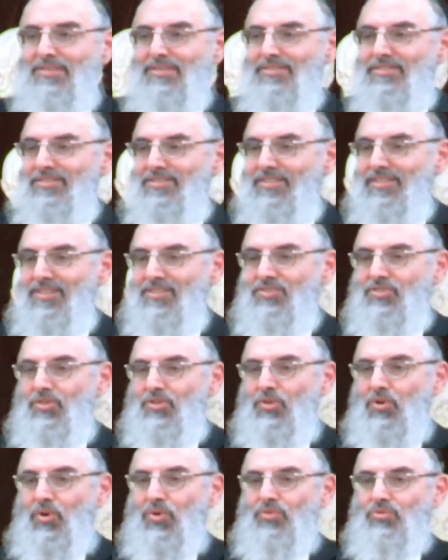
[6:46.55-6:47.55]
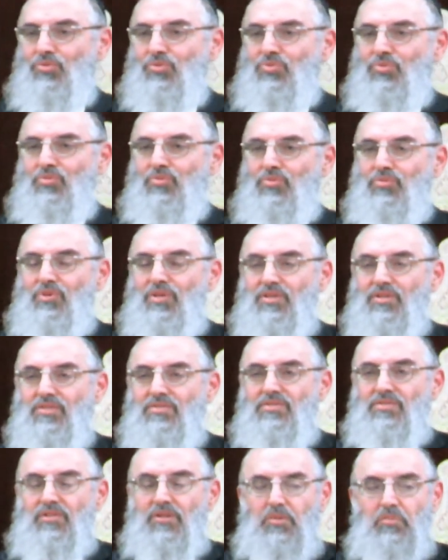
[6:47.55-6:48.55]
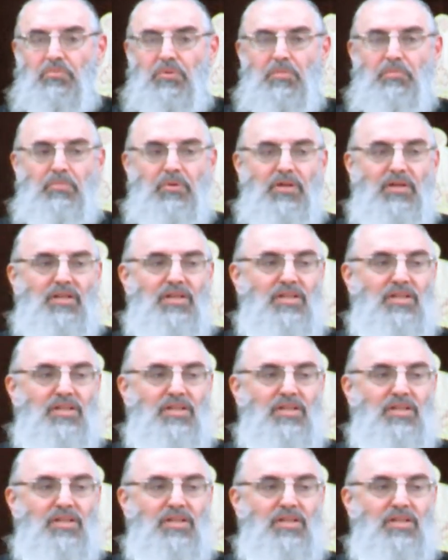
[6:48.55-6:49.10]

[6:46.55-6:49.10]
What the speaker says: He sees, he goes to very sick people.